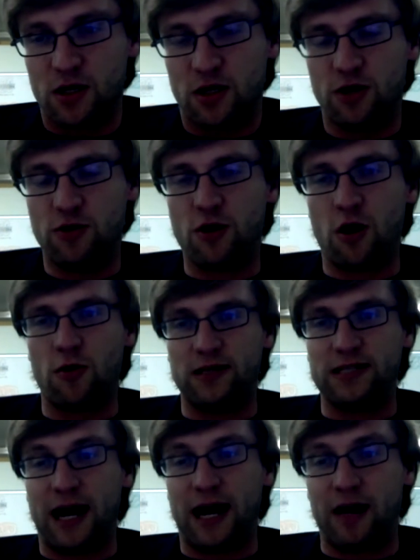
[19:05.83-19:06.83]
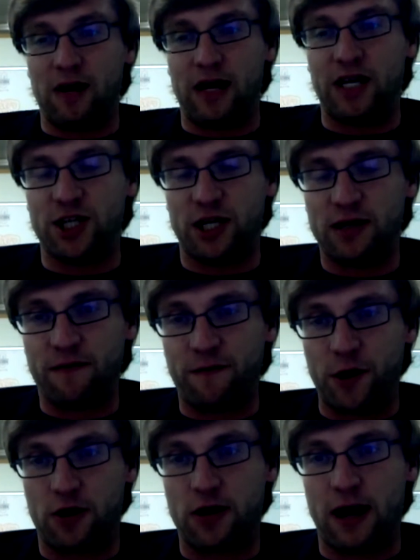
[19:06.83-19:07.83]
you go to a title agent for
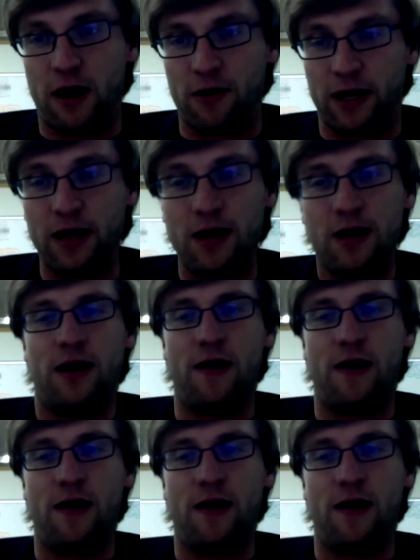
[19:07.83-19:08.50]
your county,